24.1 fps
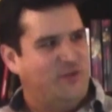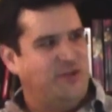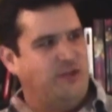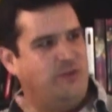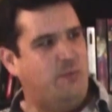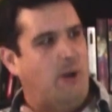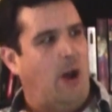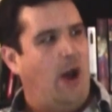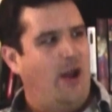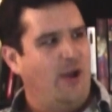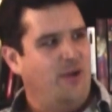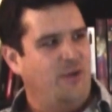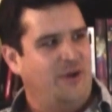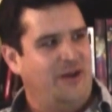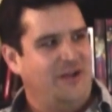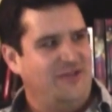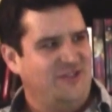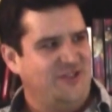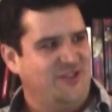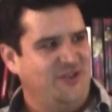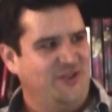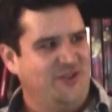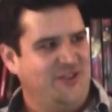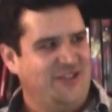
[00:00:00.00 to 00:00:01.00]
respond when I
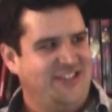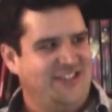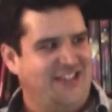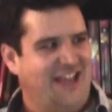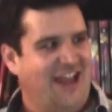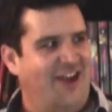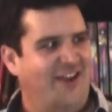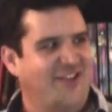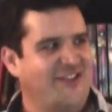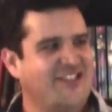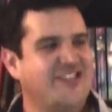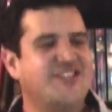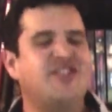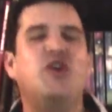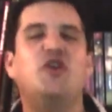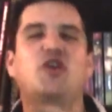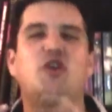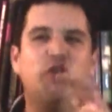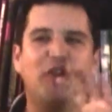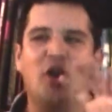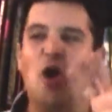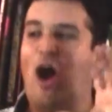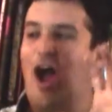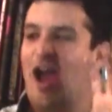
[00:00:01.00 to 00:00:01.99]
was doing the oh, sounds. Oh, no.
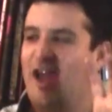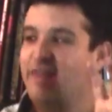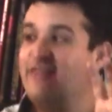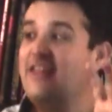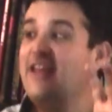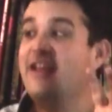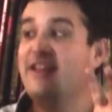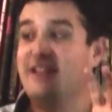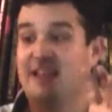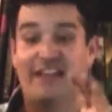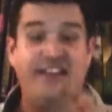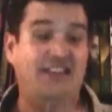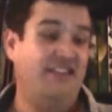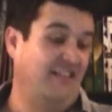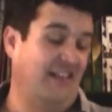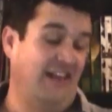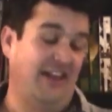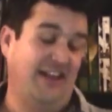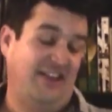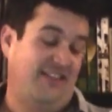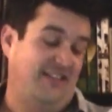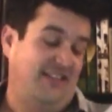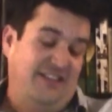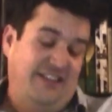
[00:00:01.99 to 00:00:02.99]
So you know, I think that
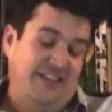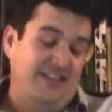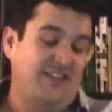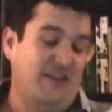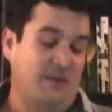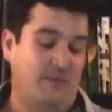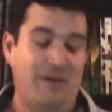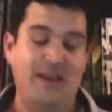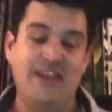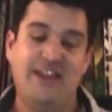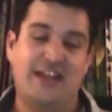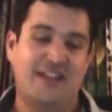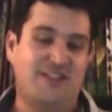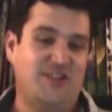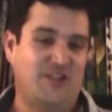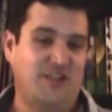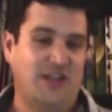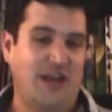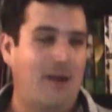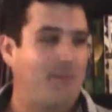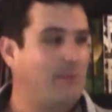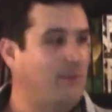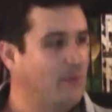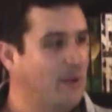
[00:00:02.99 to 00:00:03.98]
like to me that's
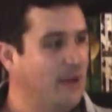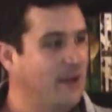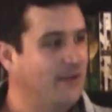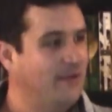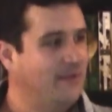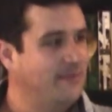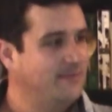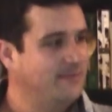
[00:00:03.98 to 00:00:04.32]
a compliment.